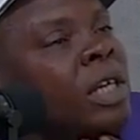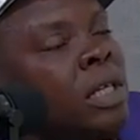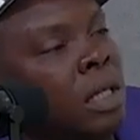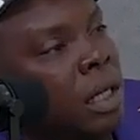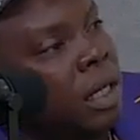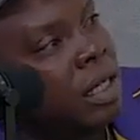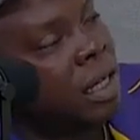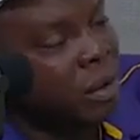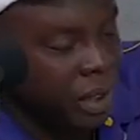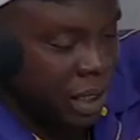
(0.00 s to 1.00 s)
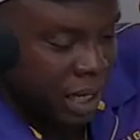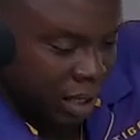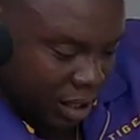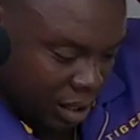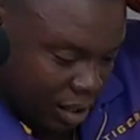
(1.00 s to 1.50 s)
Because I always like to
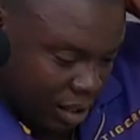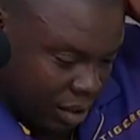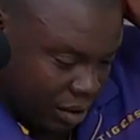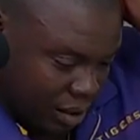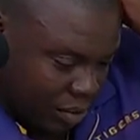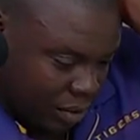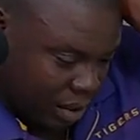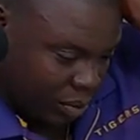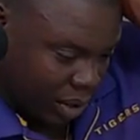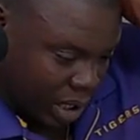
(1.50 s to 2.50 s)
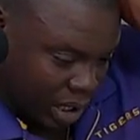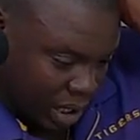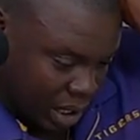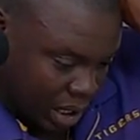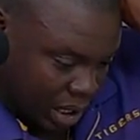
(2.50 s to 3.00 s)
see what the process
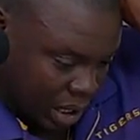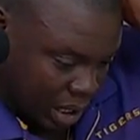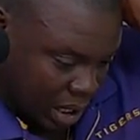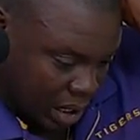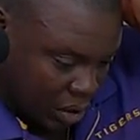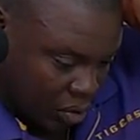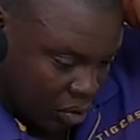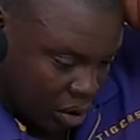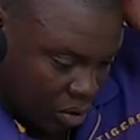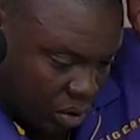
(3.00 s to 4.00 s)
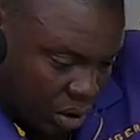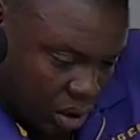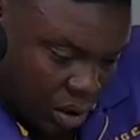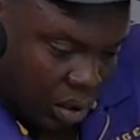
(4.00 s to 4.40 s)
is, like the new coaches and stuff.